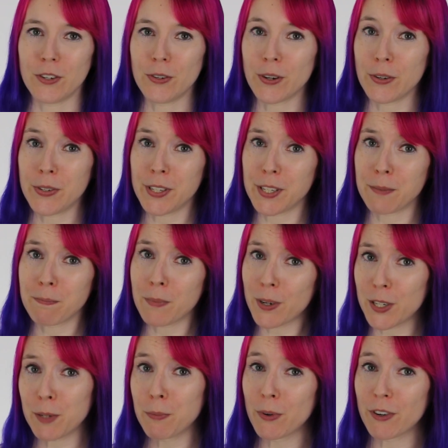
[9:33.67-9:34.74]
You notice
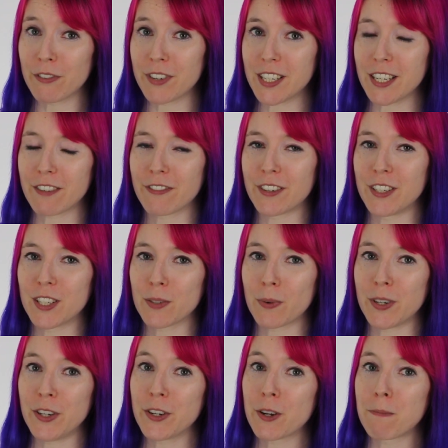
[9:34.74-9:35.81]
much more of a difference
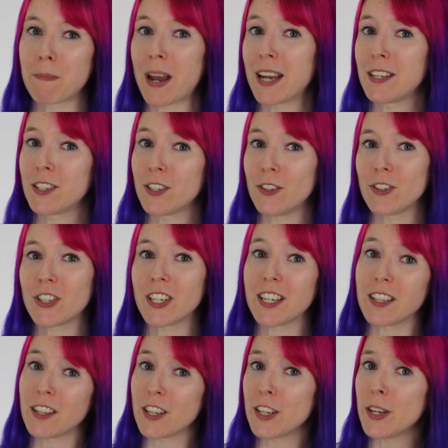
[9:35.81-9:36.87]
when you compare sushi
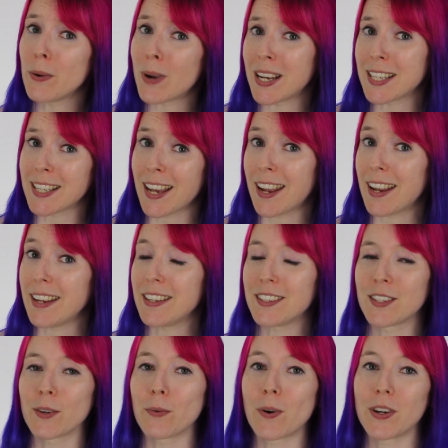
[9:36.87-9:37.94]
in the USA
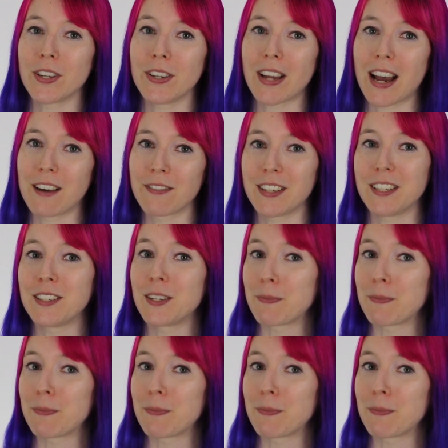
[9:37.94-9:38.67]
to what you have in